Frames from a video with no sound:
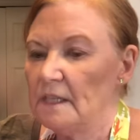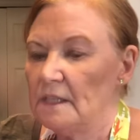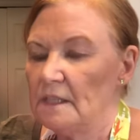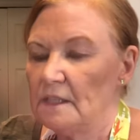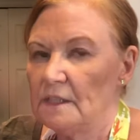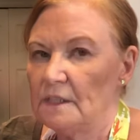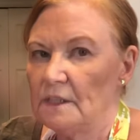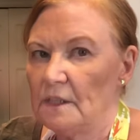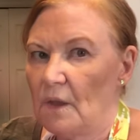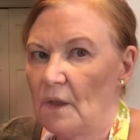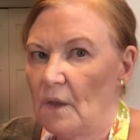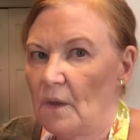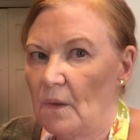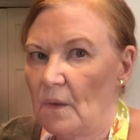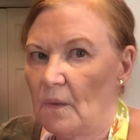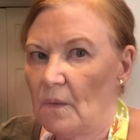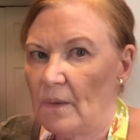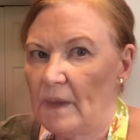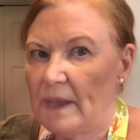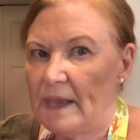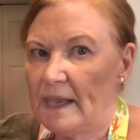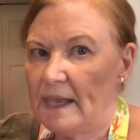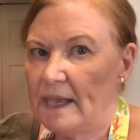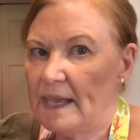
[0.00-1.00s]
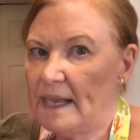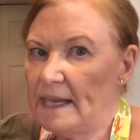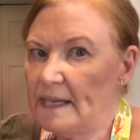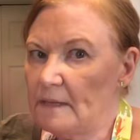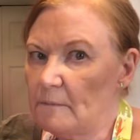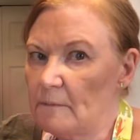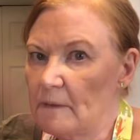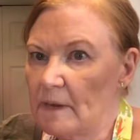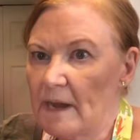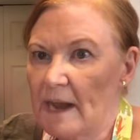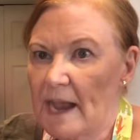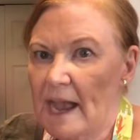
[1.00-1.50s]
So
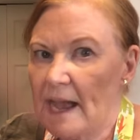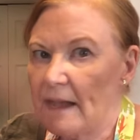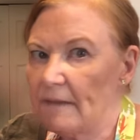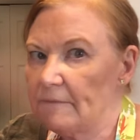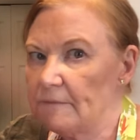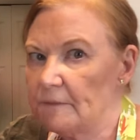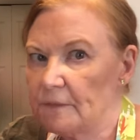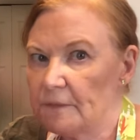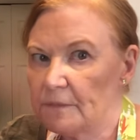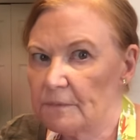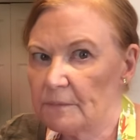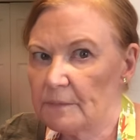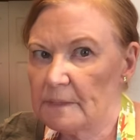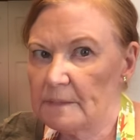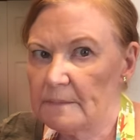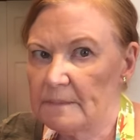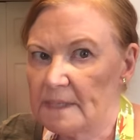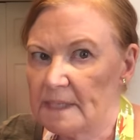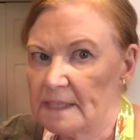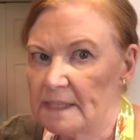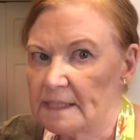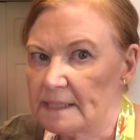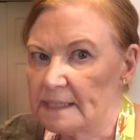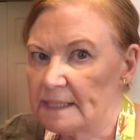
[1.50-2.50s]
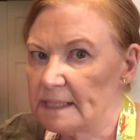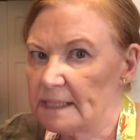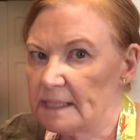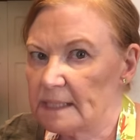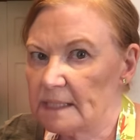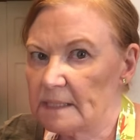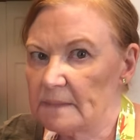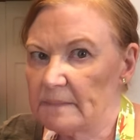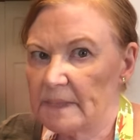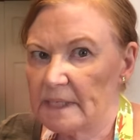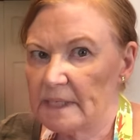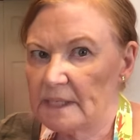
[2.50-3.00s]
anywhere after three months,
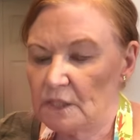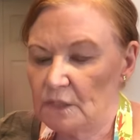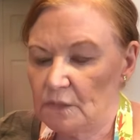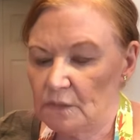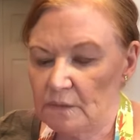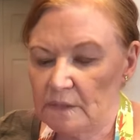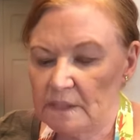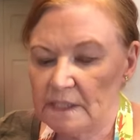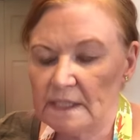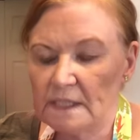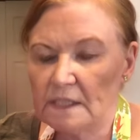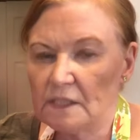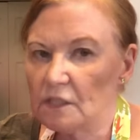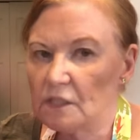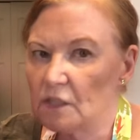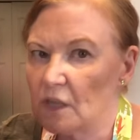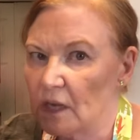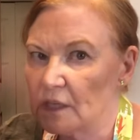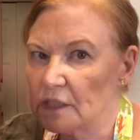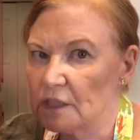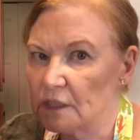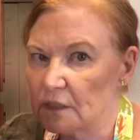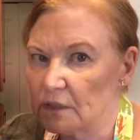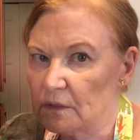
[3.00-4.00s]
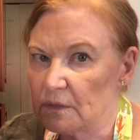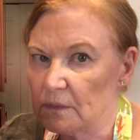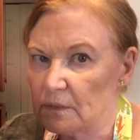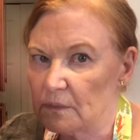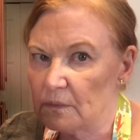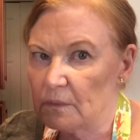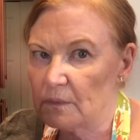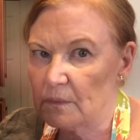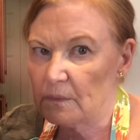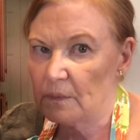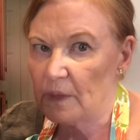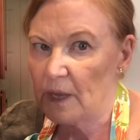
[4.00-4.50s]
six months, you can start
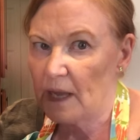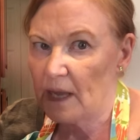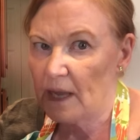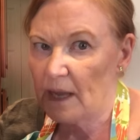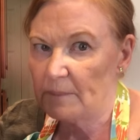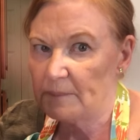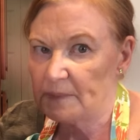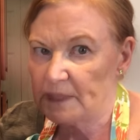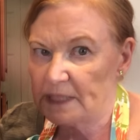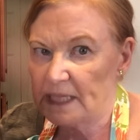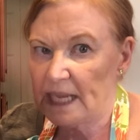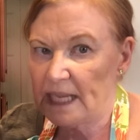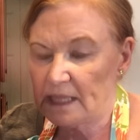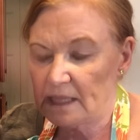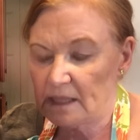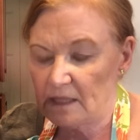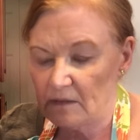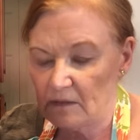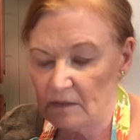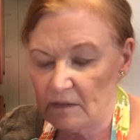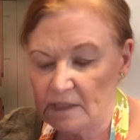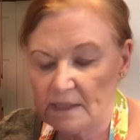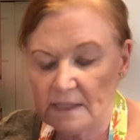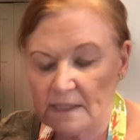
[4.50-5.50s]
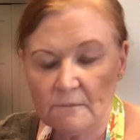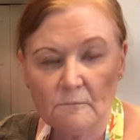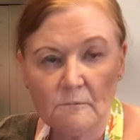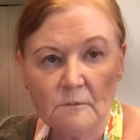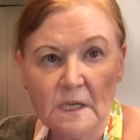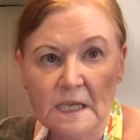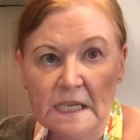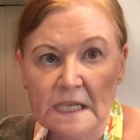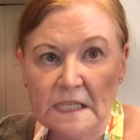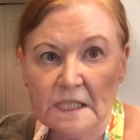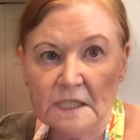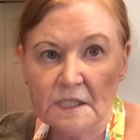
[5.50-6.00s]
to update those and
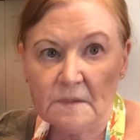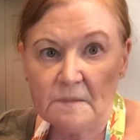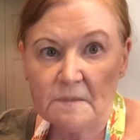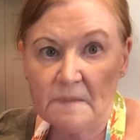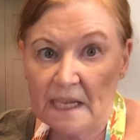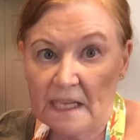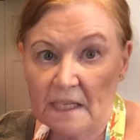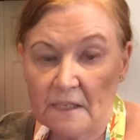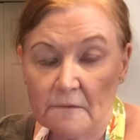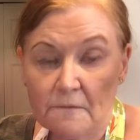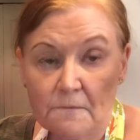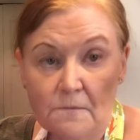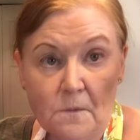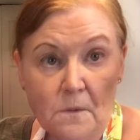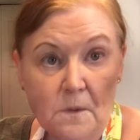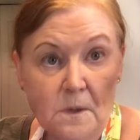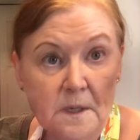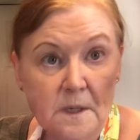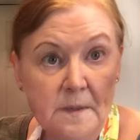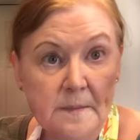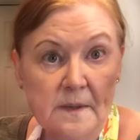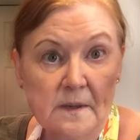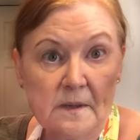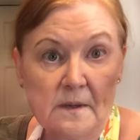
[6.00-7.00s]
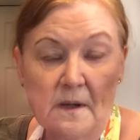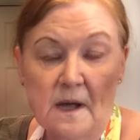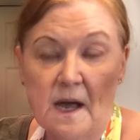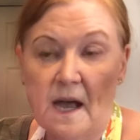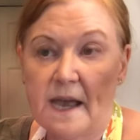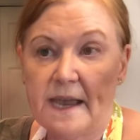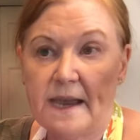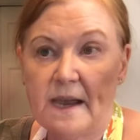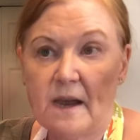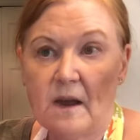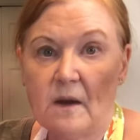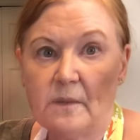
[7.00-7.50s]
to make it affordable,
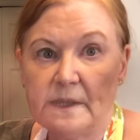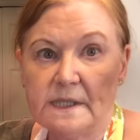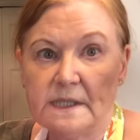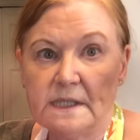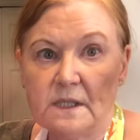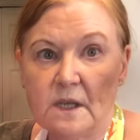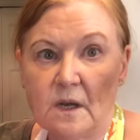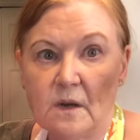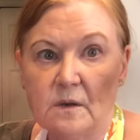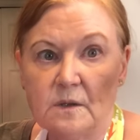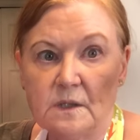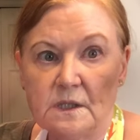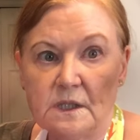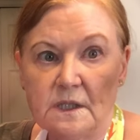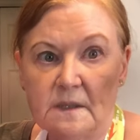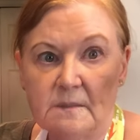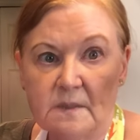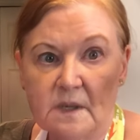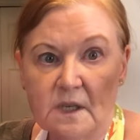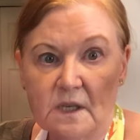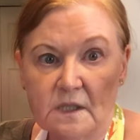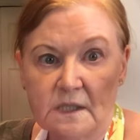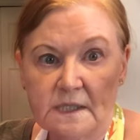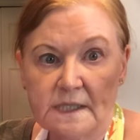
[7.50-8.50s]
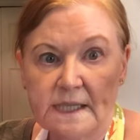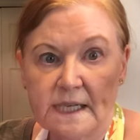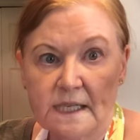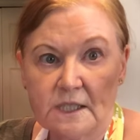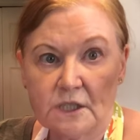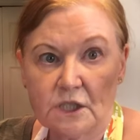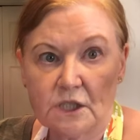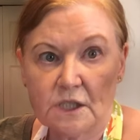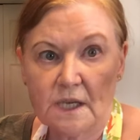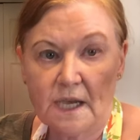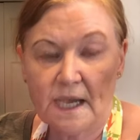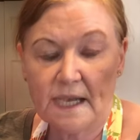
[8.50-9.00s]
I always go to the bulk
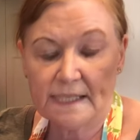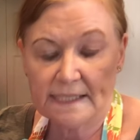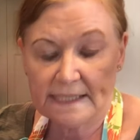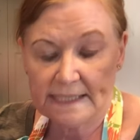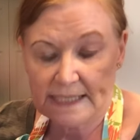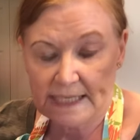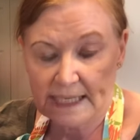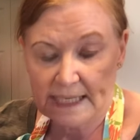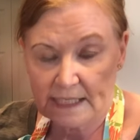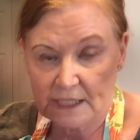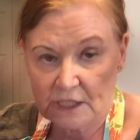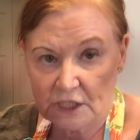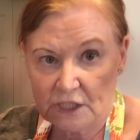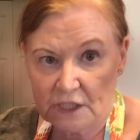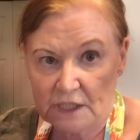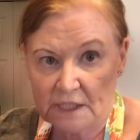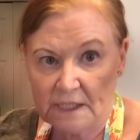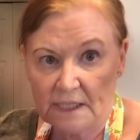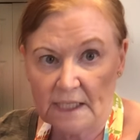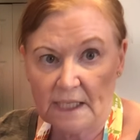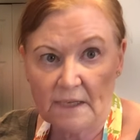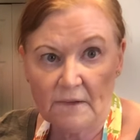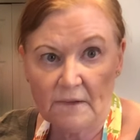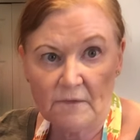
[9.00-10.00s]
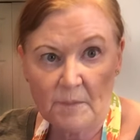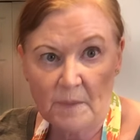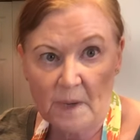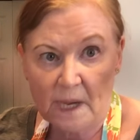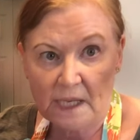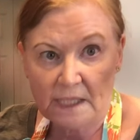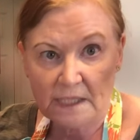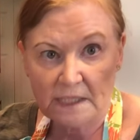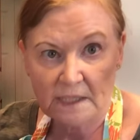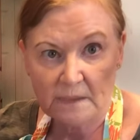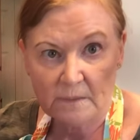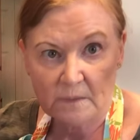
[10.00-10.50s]
section if
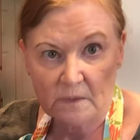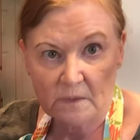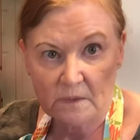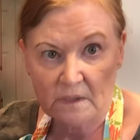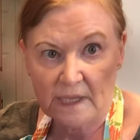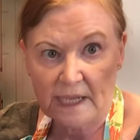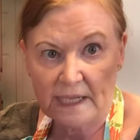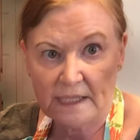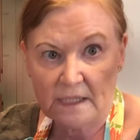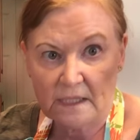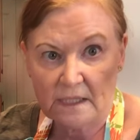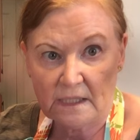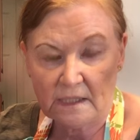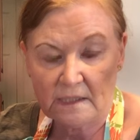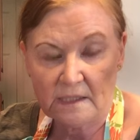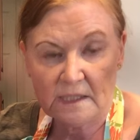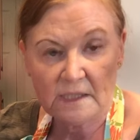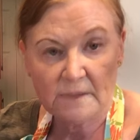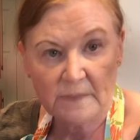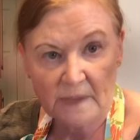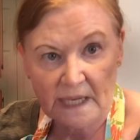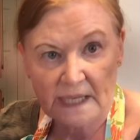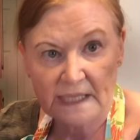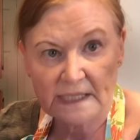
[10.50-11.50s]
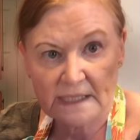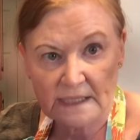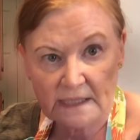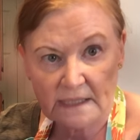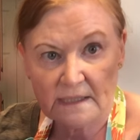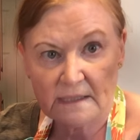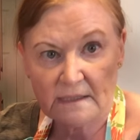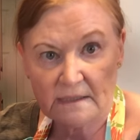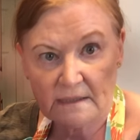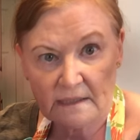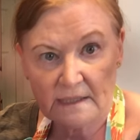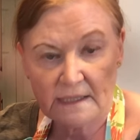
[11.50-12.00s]
possible at the spice
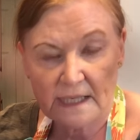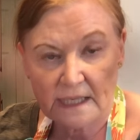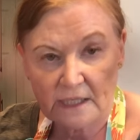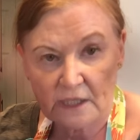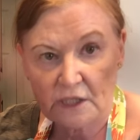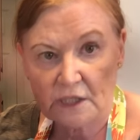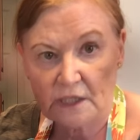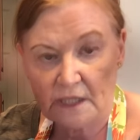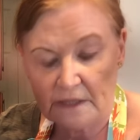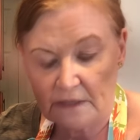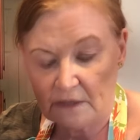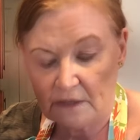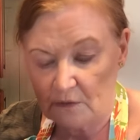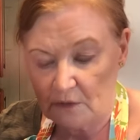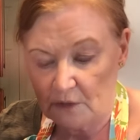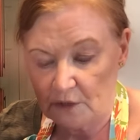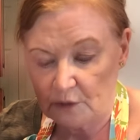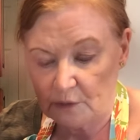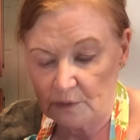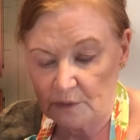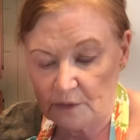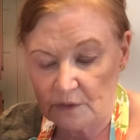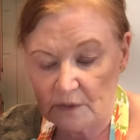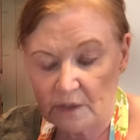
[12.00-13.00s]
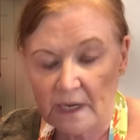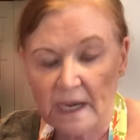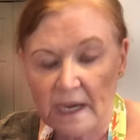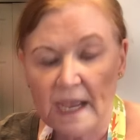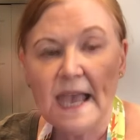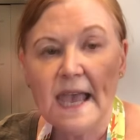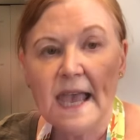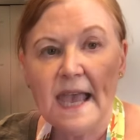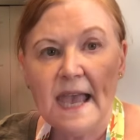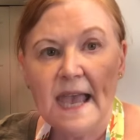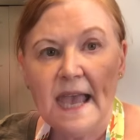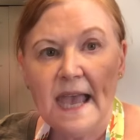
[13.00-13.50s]
section in the grocery store
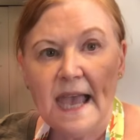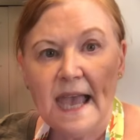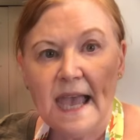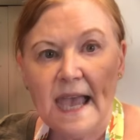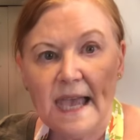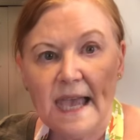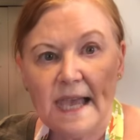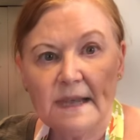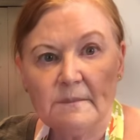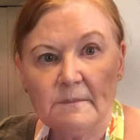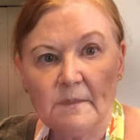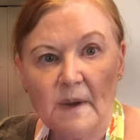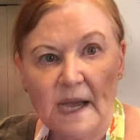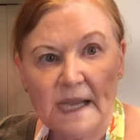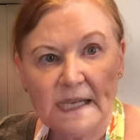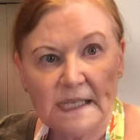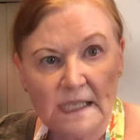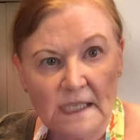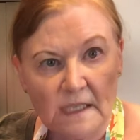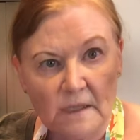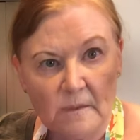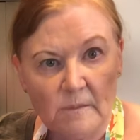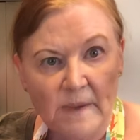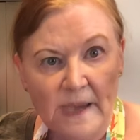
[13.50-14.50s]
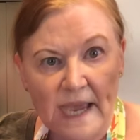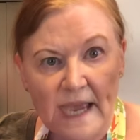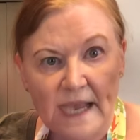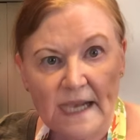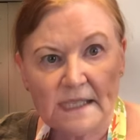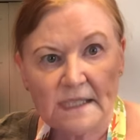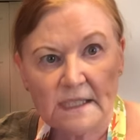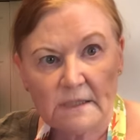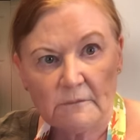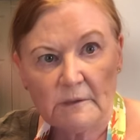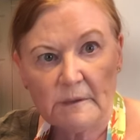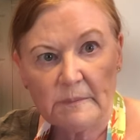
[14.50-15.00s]
and buy little
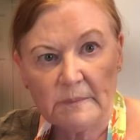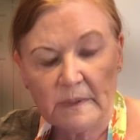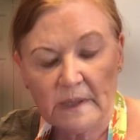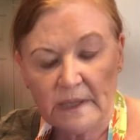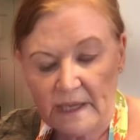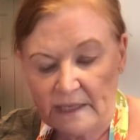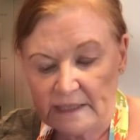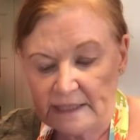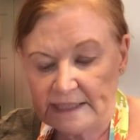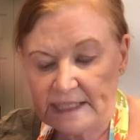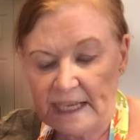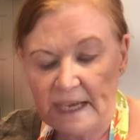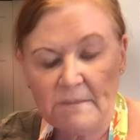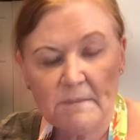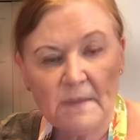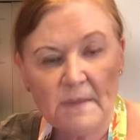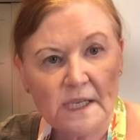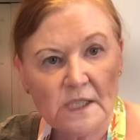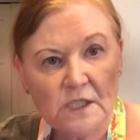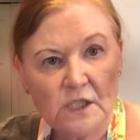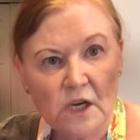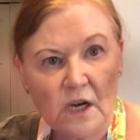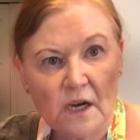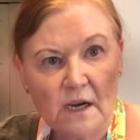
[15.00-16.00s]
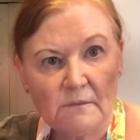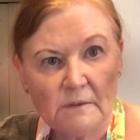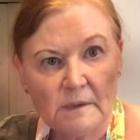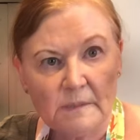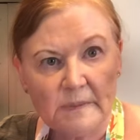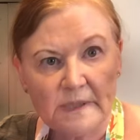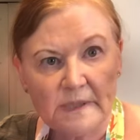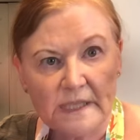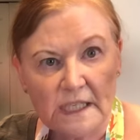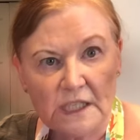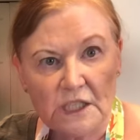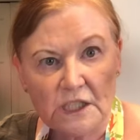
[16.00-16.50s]
bags and save my jar and
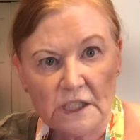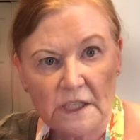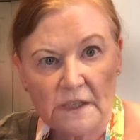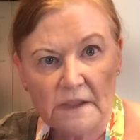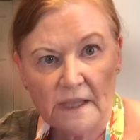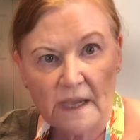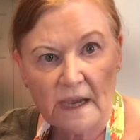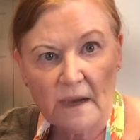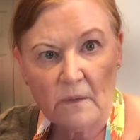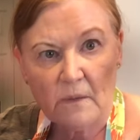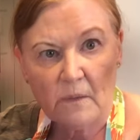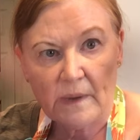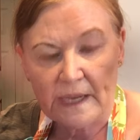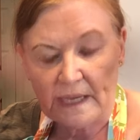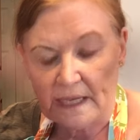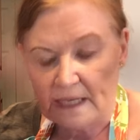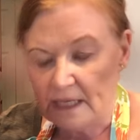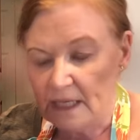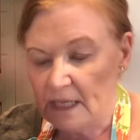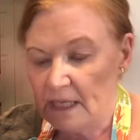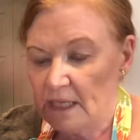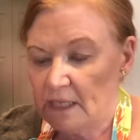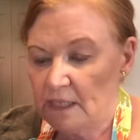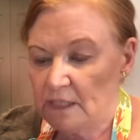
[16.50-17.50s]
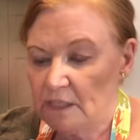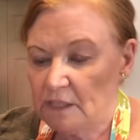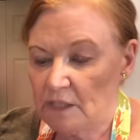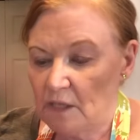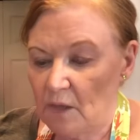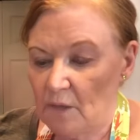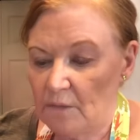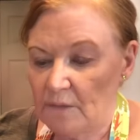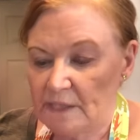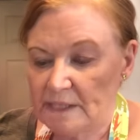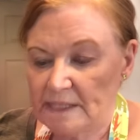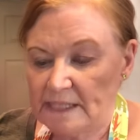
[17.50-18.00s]
replenish it that way.
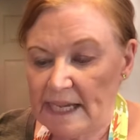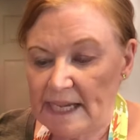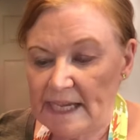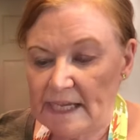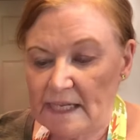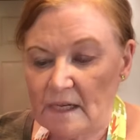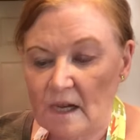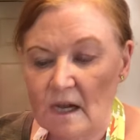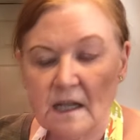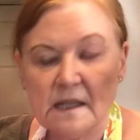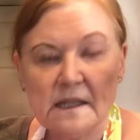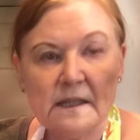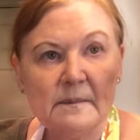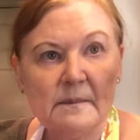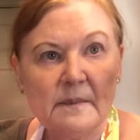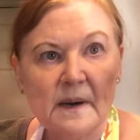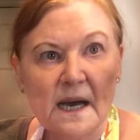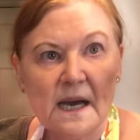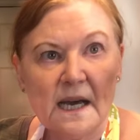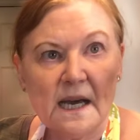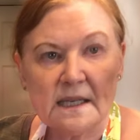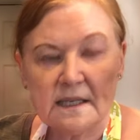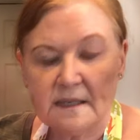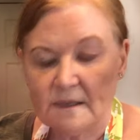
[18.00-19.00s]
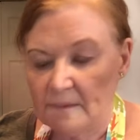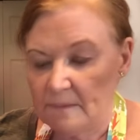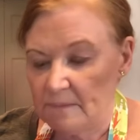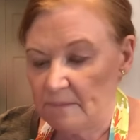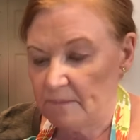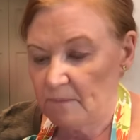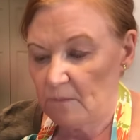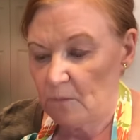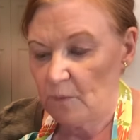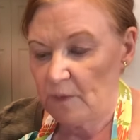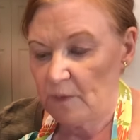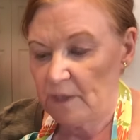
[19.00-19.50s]
So the date on the bottom
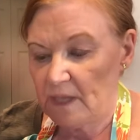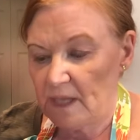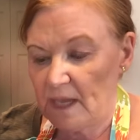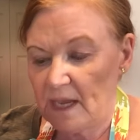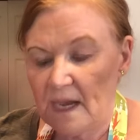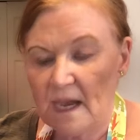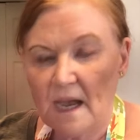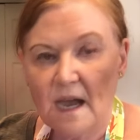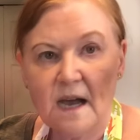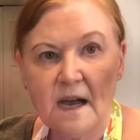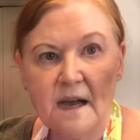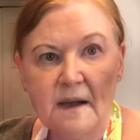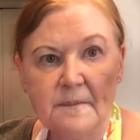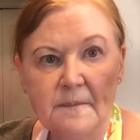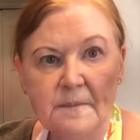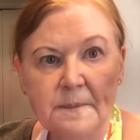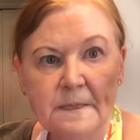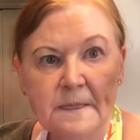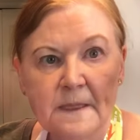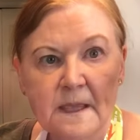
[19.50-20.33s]
with a um,